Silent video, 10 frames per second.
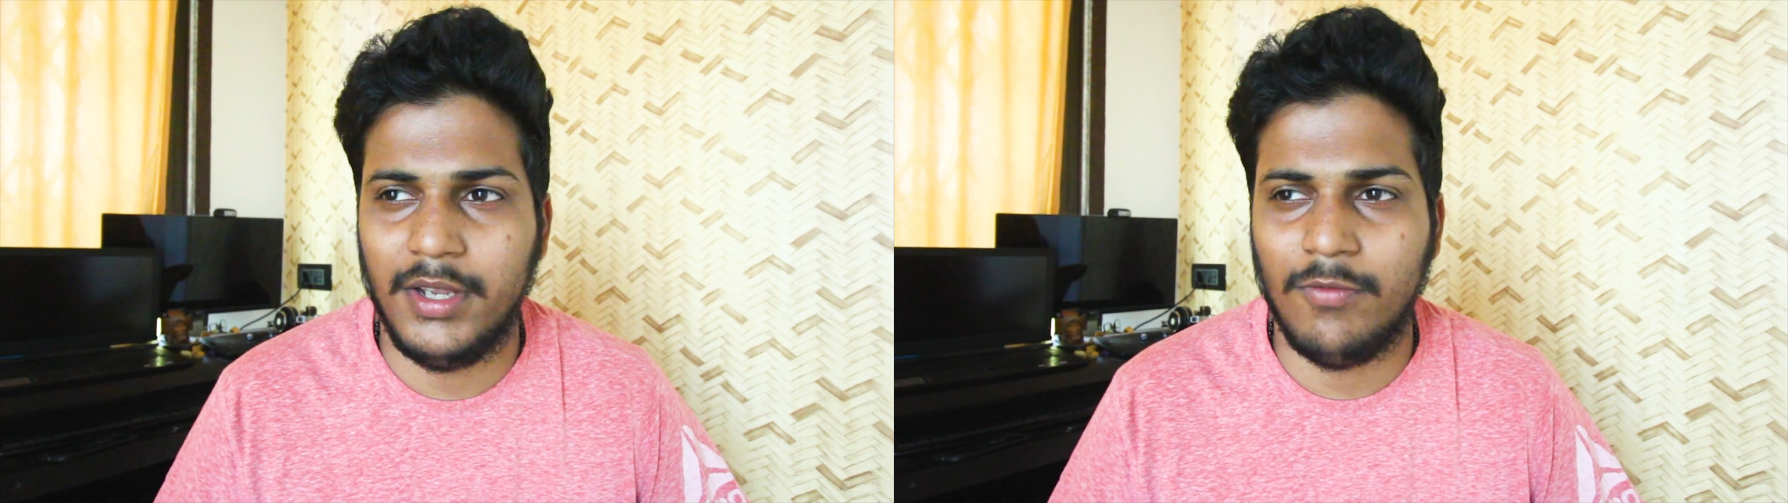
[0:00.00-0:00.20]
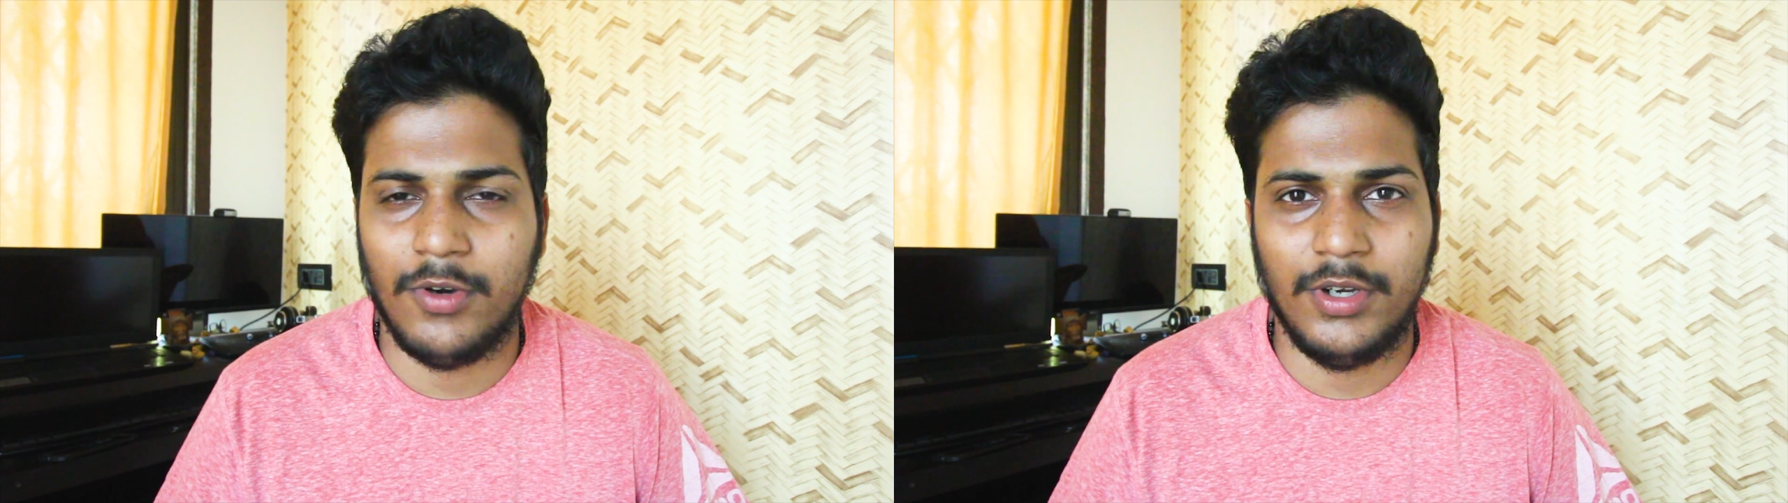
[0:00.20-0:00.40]

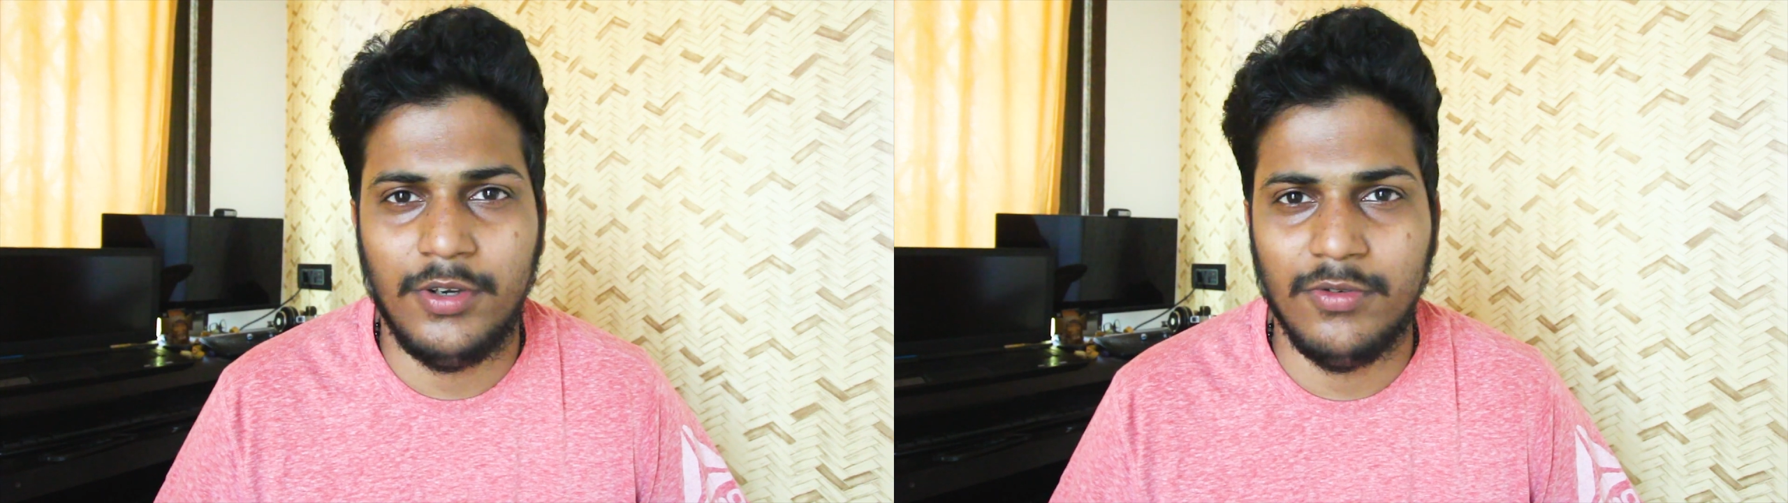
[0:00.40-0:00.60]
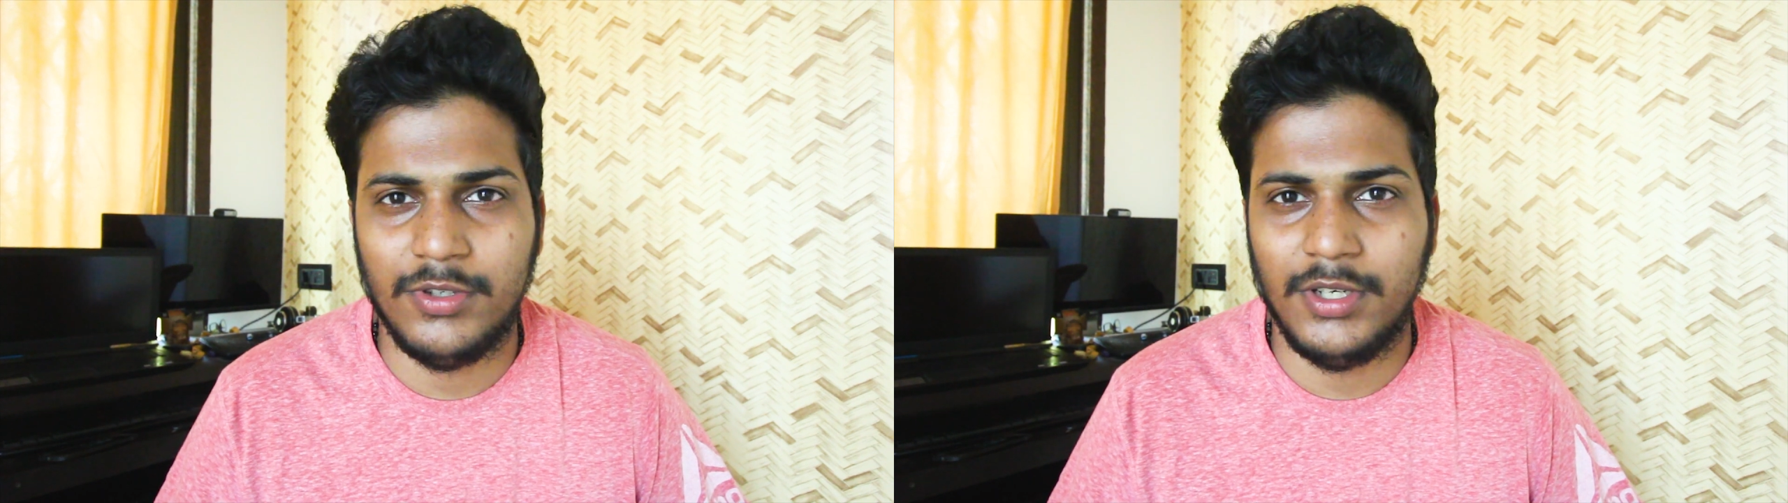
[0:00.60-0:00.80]
than what
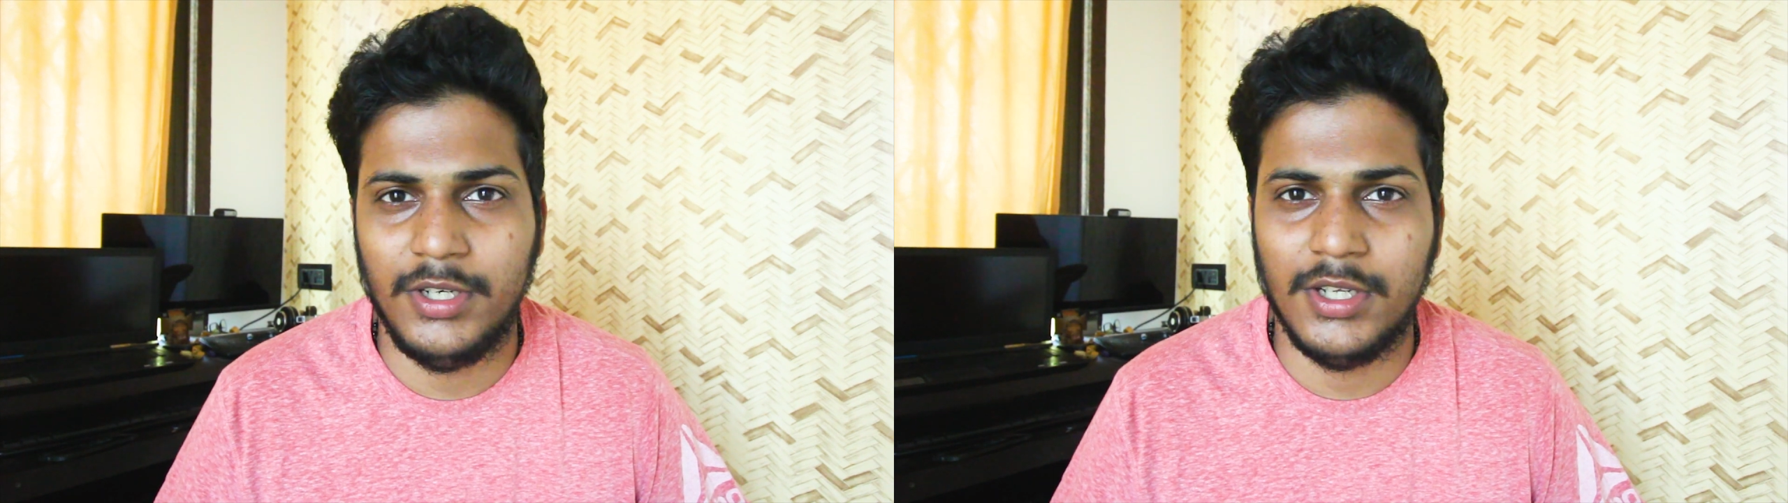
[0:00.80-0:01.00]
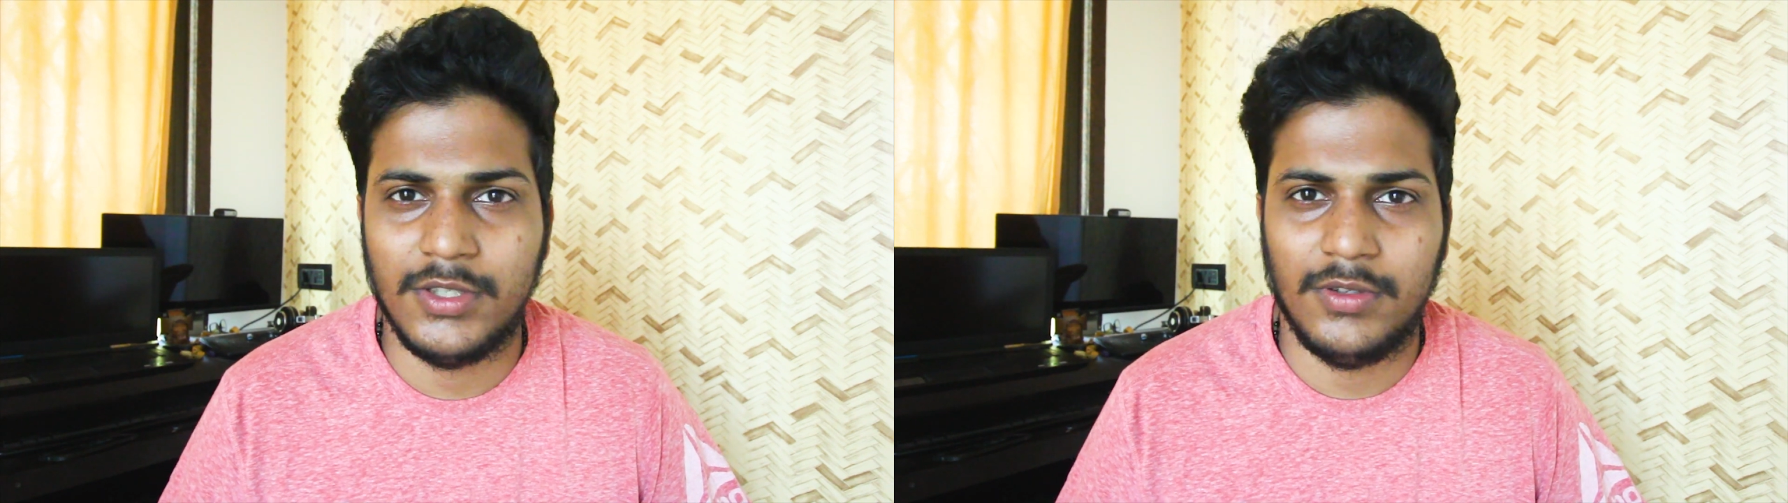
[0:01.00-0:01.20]
it
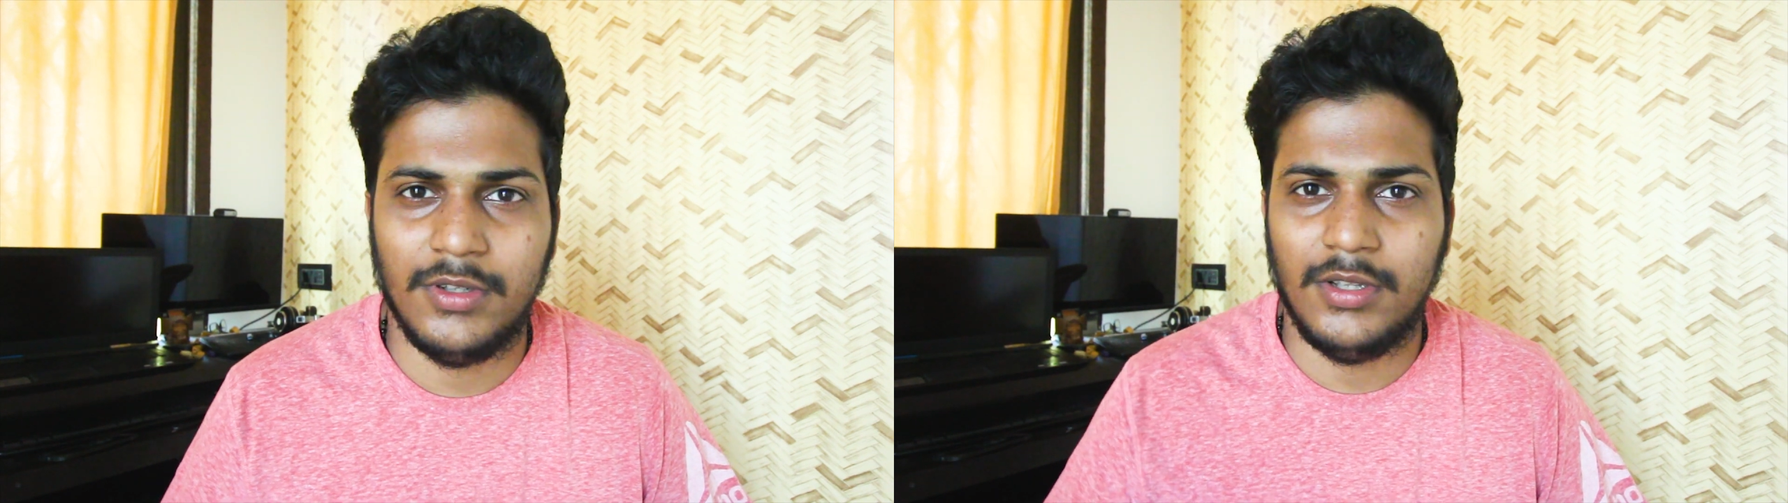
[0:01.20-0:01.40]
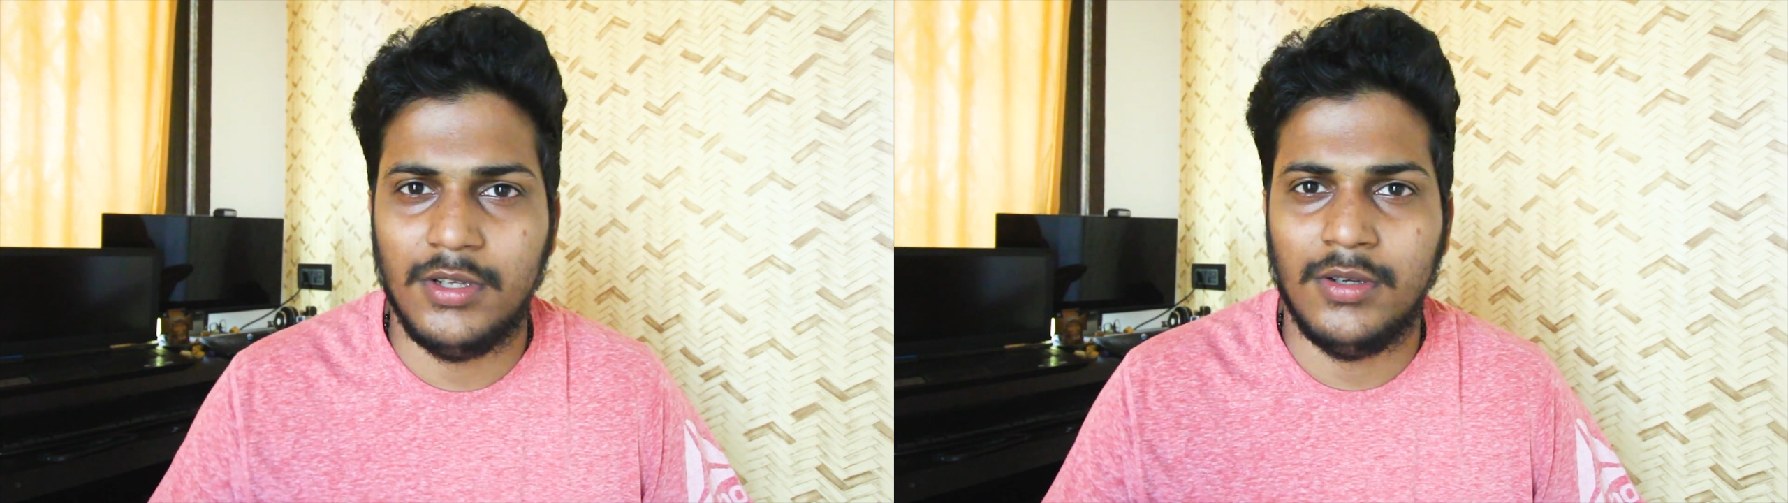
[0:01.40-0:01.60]
usually does
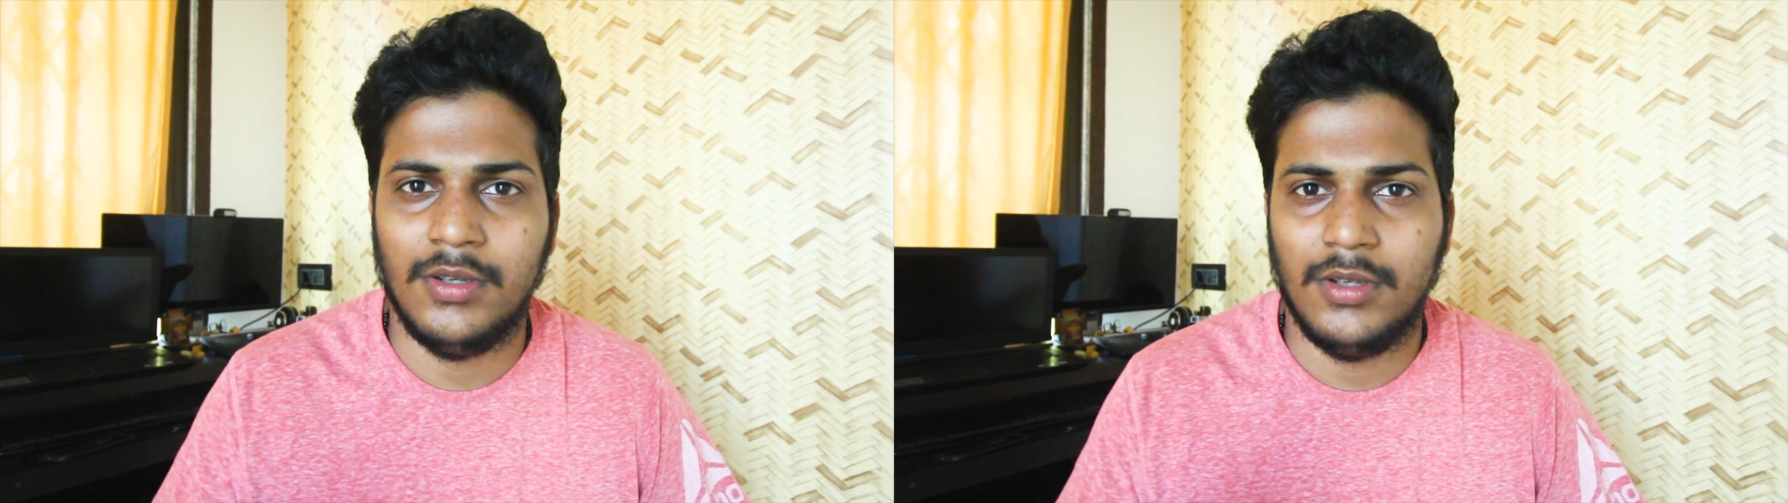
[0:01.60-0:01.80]
in the